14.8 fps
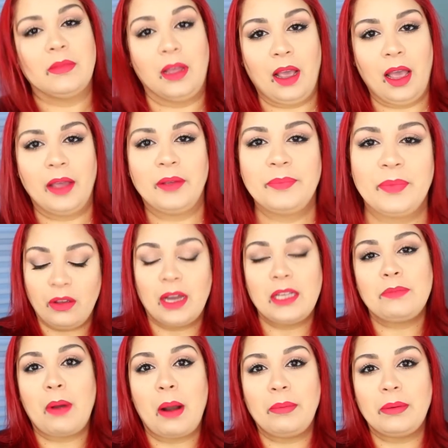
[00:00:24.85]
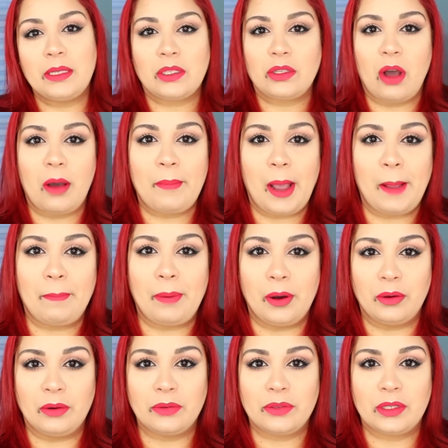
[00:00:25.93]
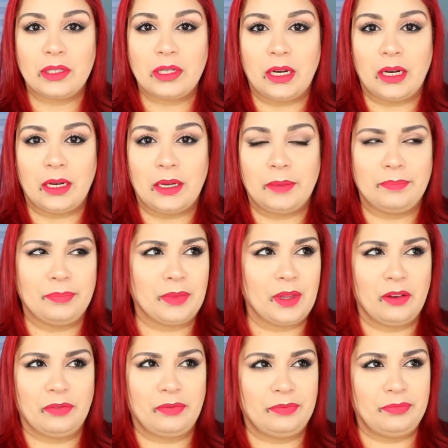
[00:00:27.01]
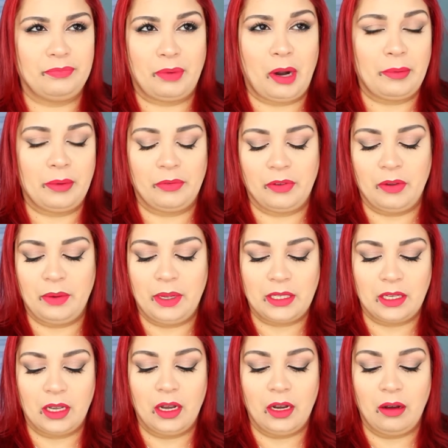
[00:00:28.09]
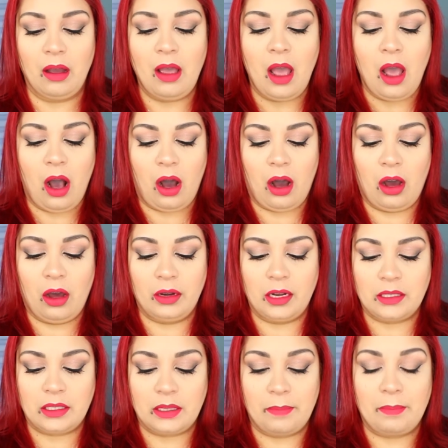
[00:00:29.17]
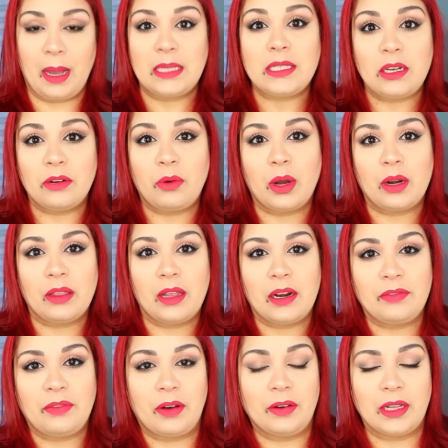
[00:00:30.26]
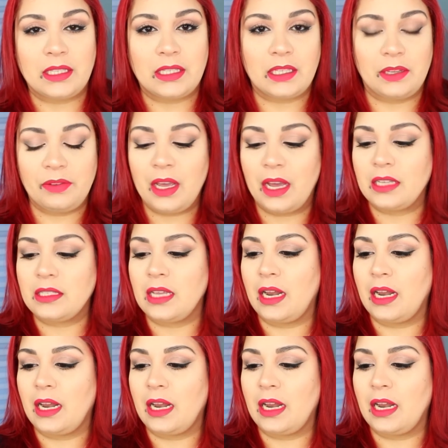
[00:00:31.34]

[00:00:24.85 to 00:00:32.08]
Okay, you guys probably saw my post of probably a few weeks ago on some micellar water that I found at CVS,